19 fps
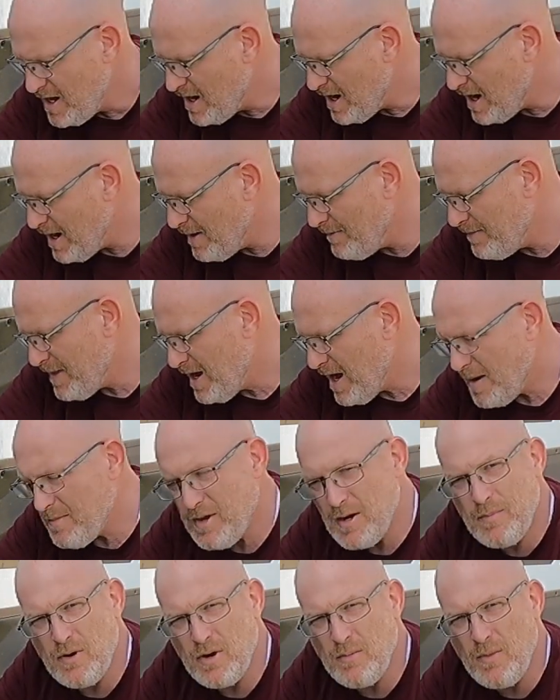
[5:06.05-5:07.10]
I'm going
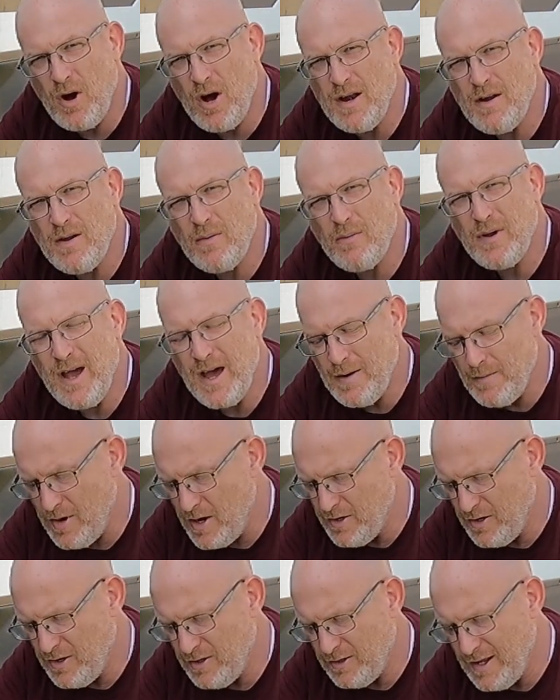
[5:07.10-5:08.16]
to put them on. We had them
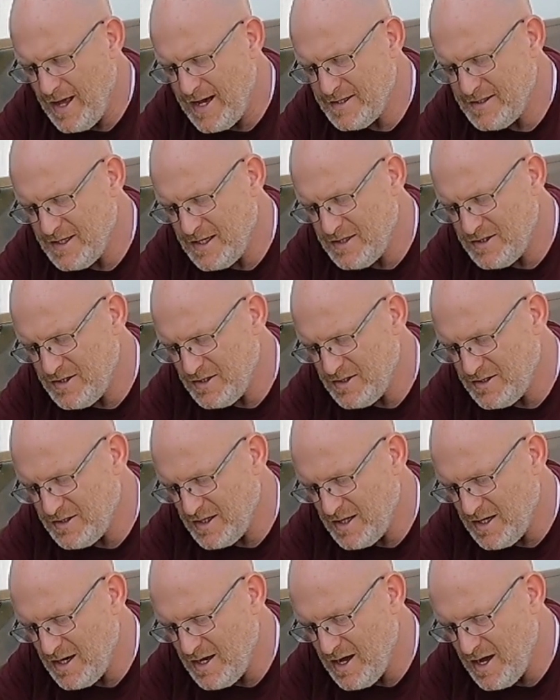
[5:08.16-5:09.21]
on our last sensors,
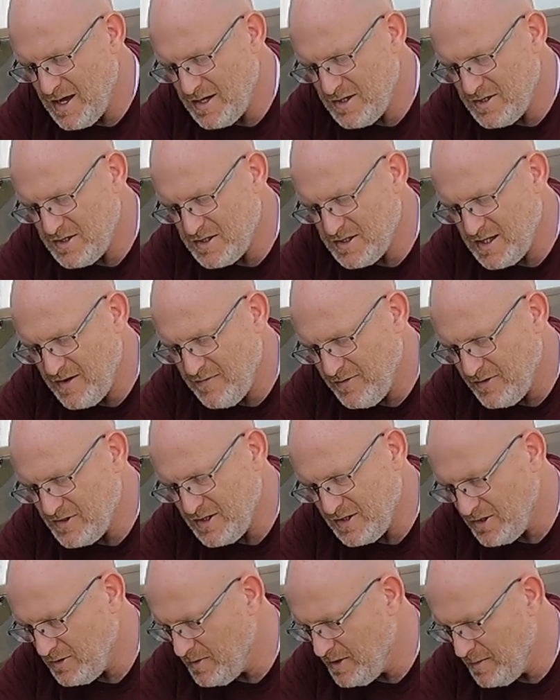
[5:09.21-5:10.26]
and it just gave us
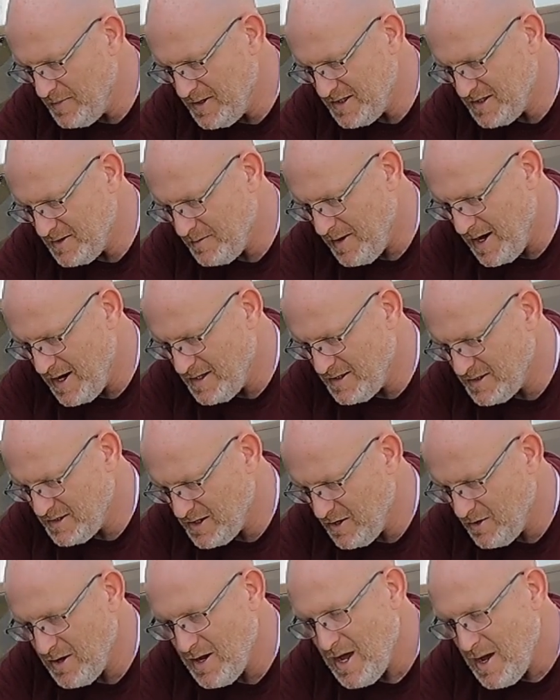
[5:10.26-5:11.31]
a little bit of peace of mind.
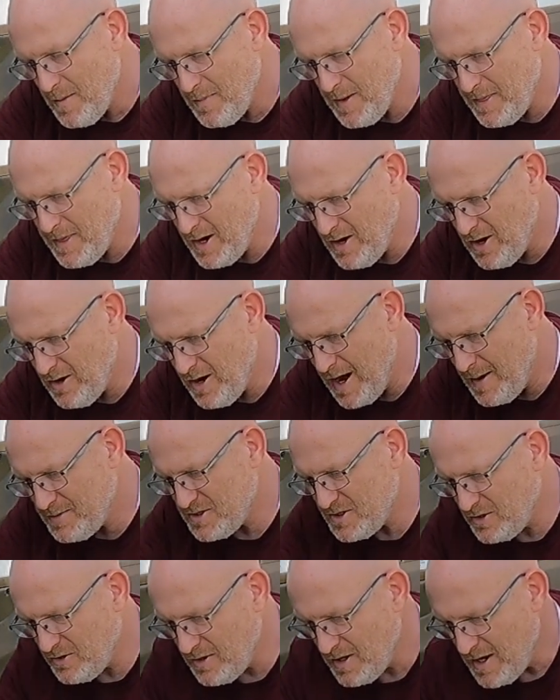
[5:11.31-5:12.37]
So, but they are
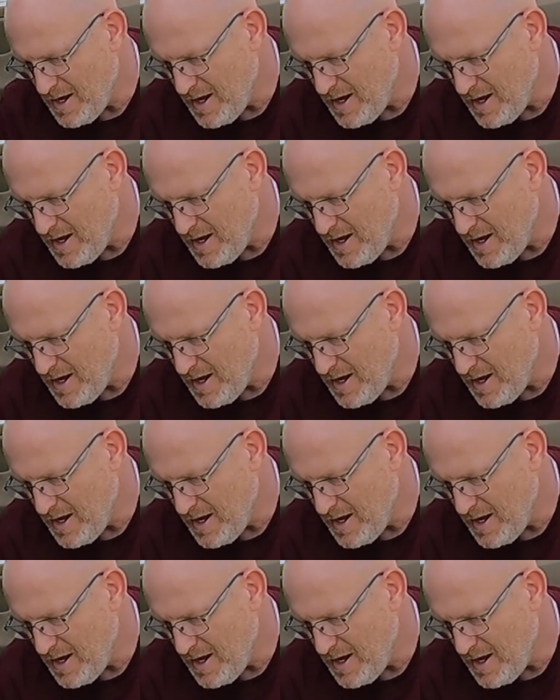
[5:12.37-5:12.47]
optional.